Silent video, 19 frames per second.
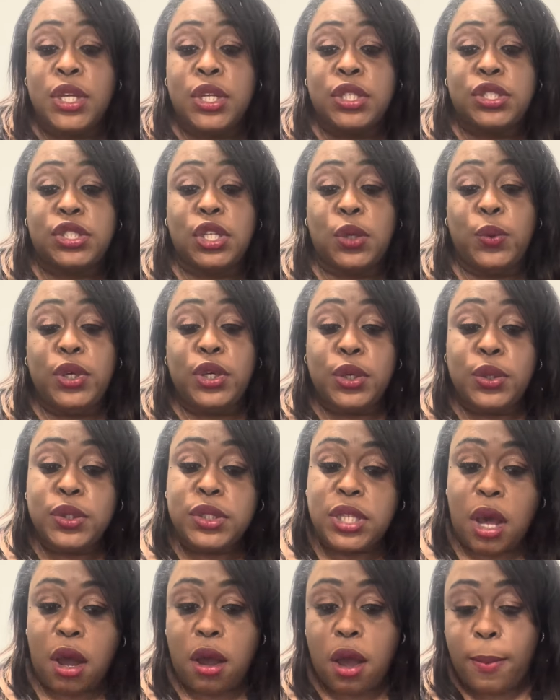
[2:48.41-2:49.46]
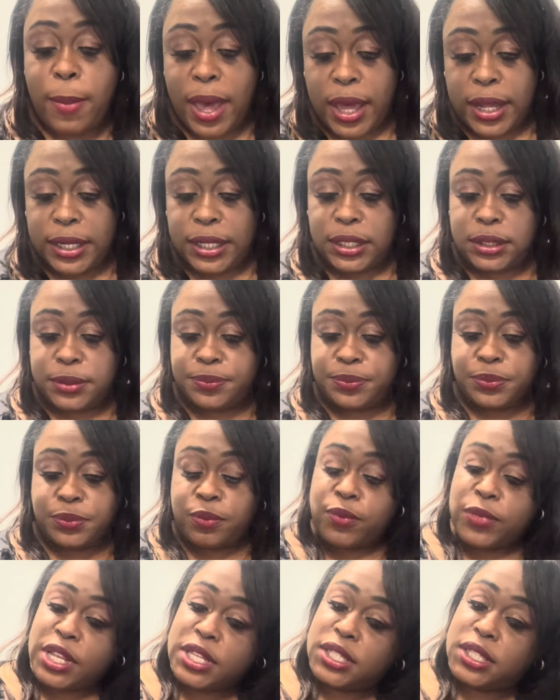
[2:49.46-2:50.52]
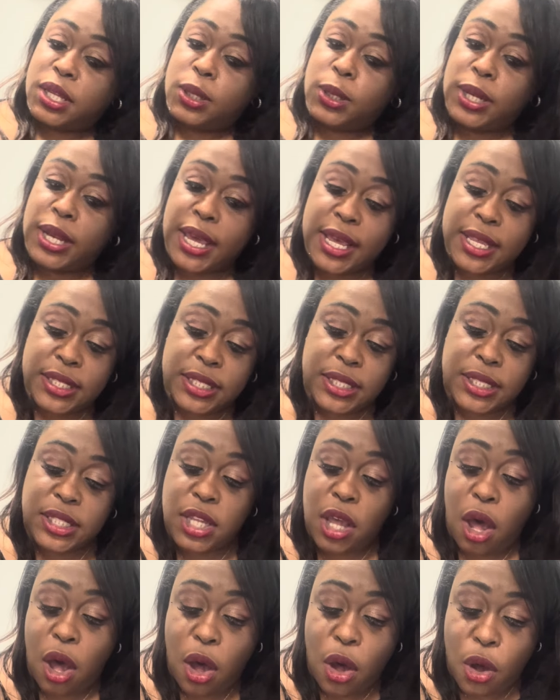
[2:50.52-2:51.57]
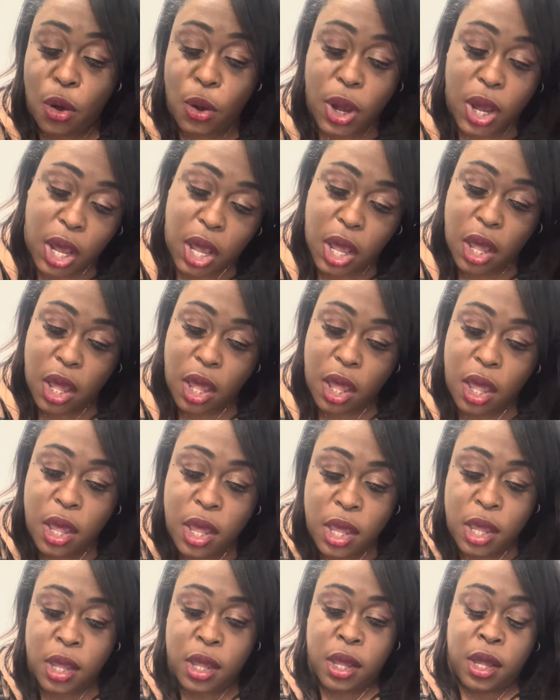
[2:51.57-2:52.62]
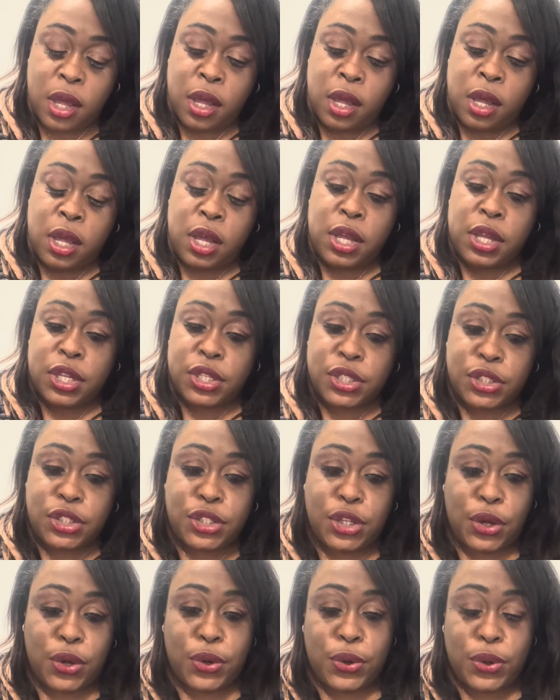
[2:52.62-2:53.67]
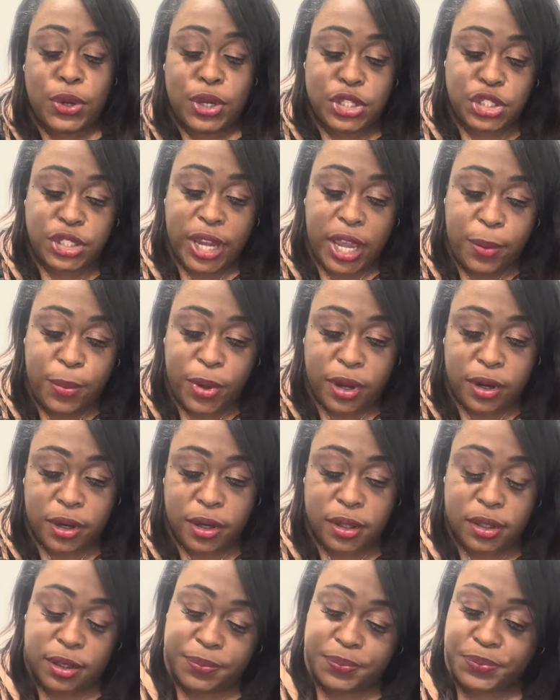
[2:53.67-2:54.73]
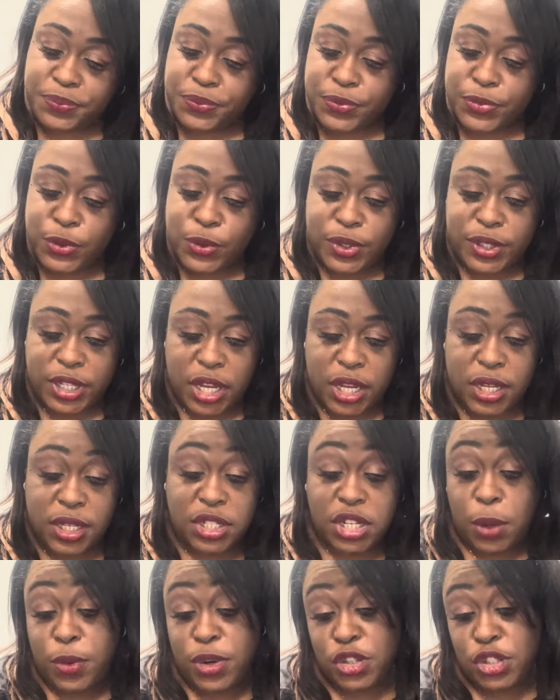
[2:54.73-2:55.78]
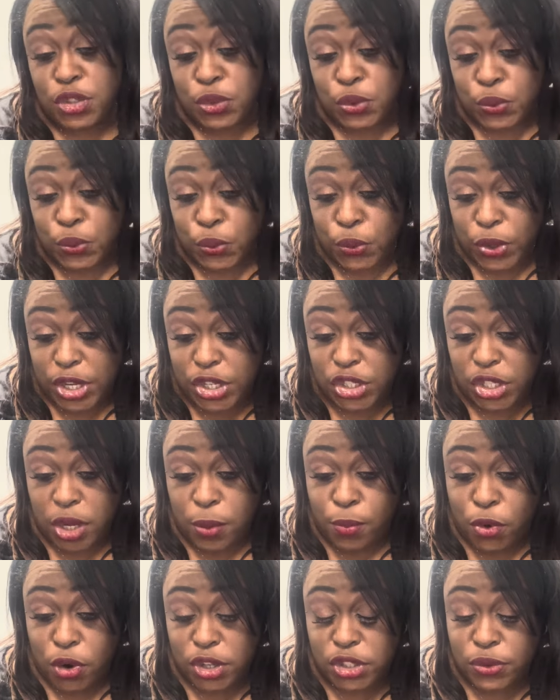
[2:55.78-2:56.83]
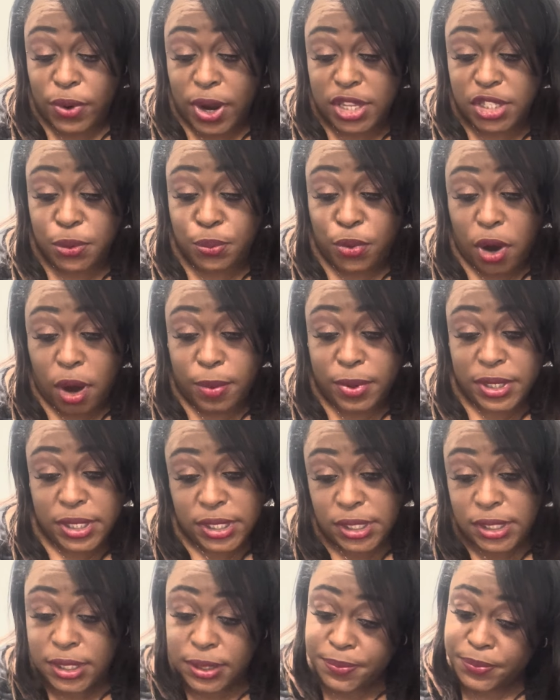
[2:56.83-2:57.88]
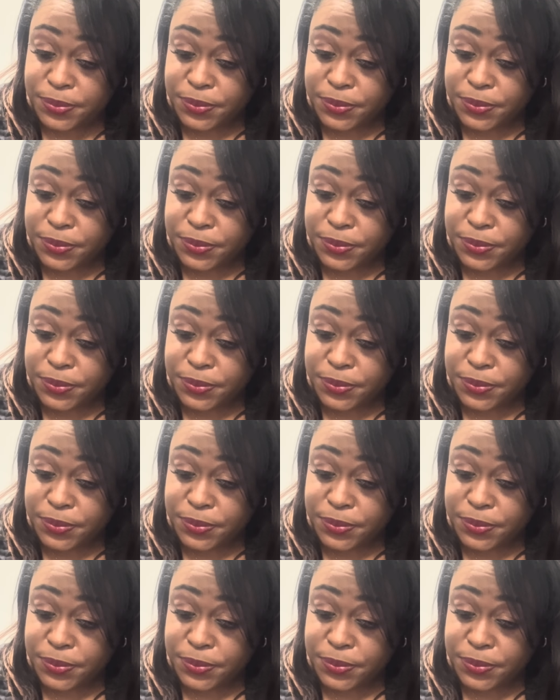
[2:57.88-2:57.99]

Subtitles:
So we're gonna talk about it. So let's talk. So shea butter, I'm gonna say shea butter is rich in moisturizing properties.